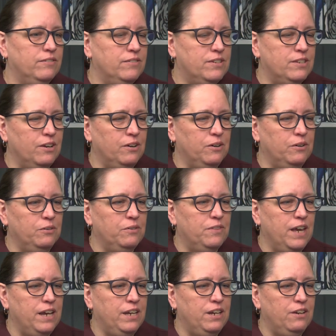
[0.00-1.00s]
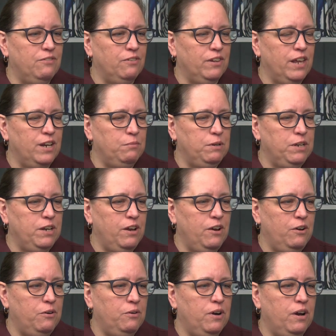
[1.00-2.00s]
So thank you for letting me
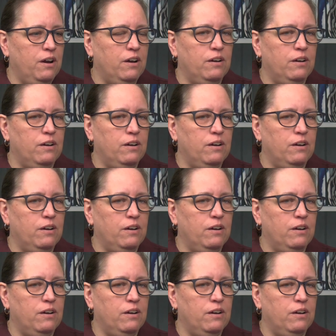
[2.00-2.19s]
know.